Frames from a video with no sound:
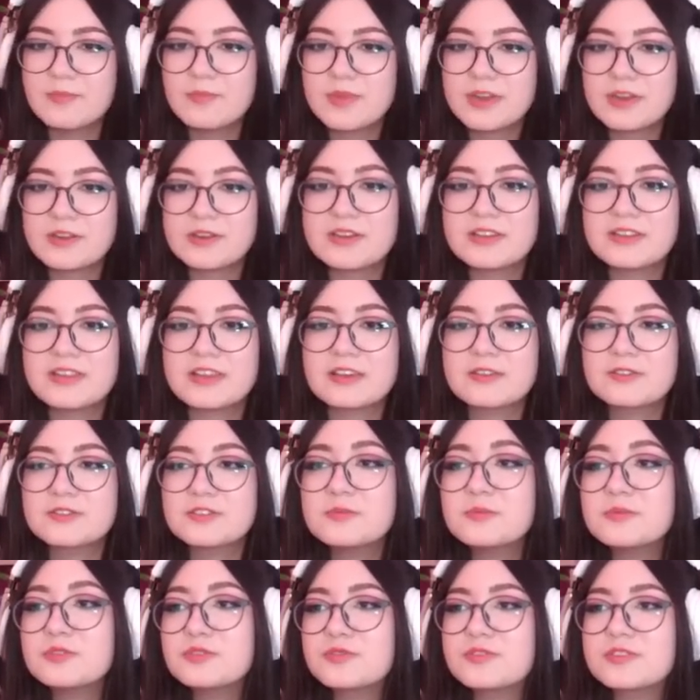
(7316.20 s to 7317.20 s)
and Mary, thank
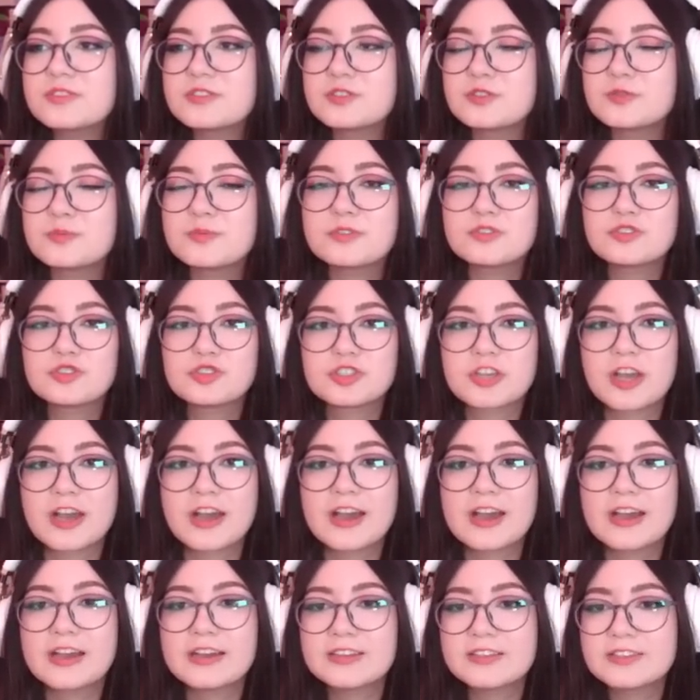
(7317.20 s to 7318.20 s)
you so much for the super
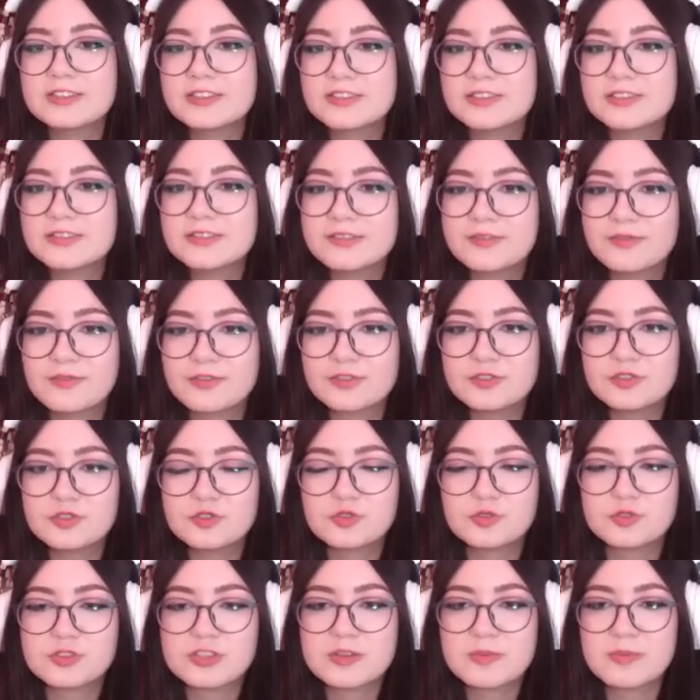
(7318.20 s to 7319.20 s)
chat.
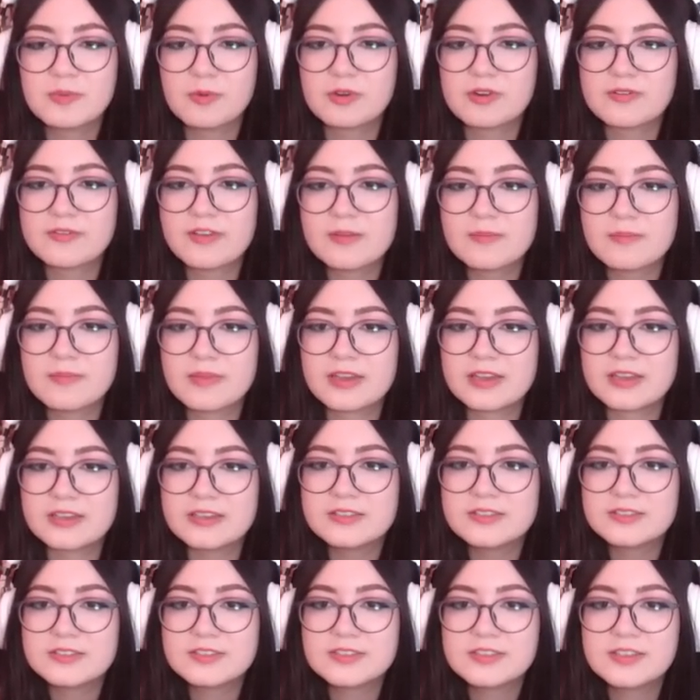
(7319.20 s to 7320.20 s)
First stream, what have I
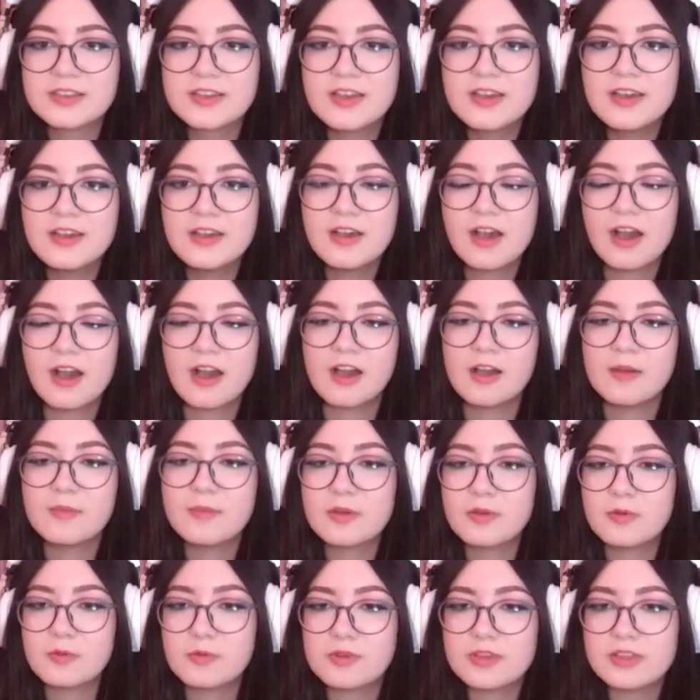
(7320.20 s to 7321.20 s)
missed? Um,